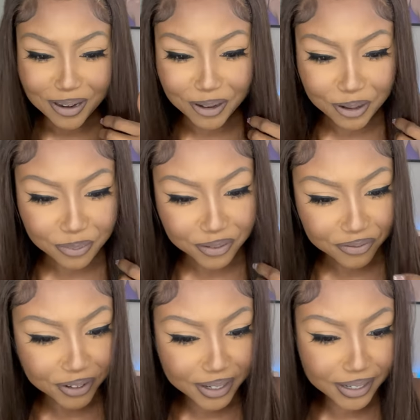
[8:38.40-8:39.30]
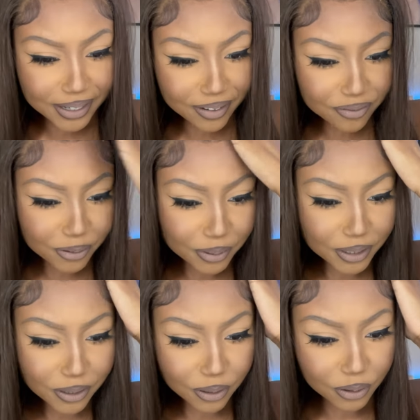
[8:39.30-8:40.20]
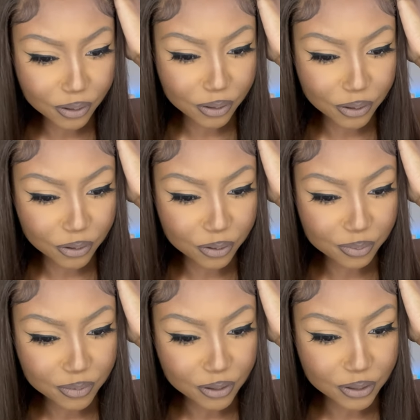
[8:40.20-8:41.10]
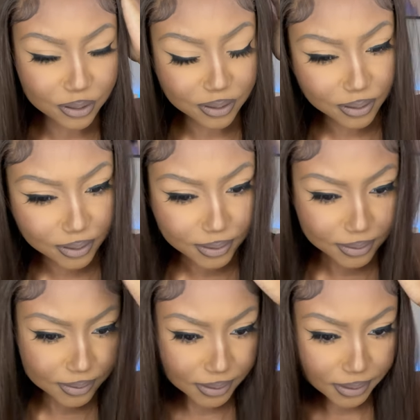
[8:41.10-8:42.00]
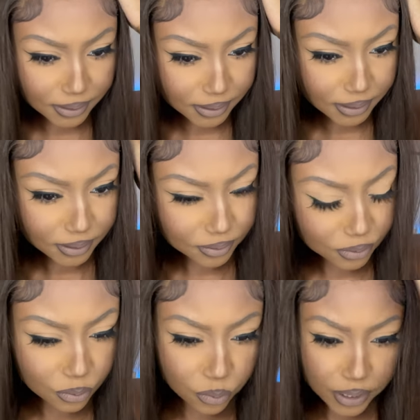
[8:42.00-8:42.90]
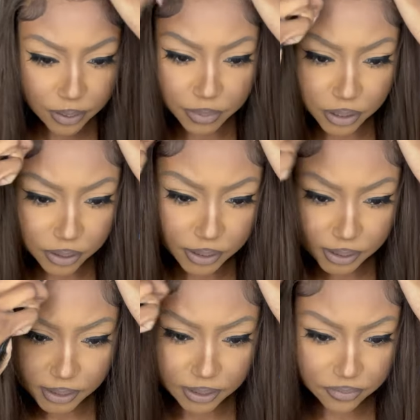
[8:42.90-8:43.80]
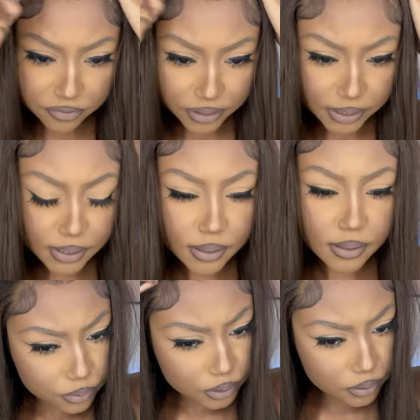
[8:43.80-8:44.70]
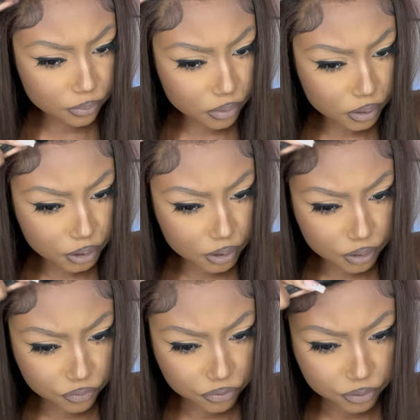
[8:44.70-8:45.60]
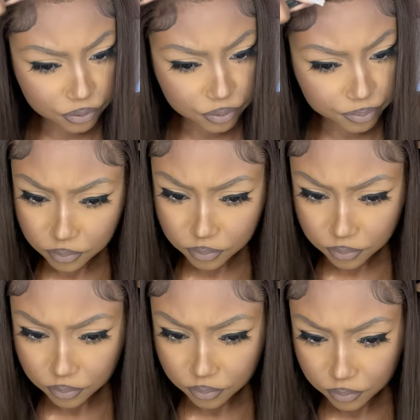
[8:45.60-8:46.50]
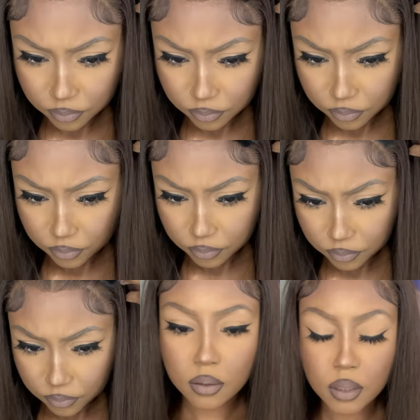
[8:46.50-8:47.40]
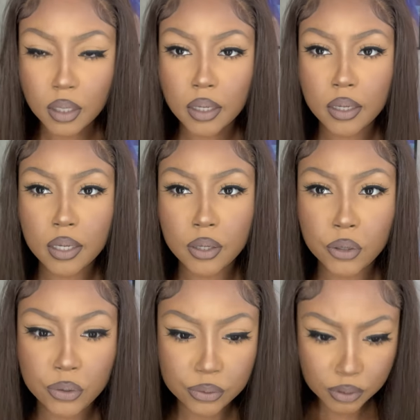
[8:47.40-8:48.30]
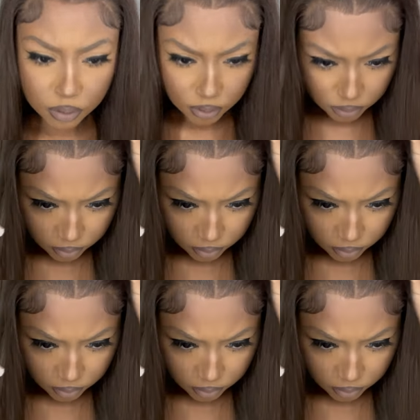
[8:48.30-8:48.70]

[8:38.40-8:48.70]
gonna be very careful with the hot comb on this wig because it's synthetic. I'm gonna brush this through. Okay, here goes.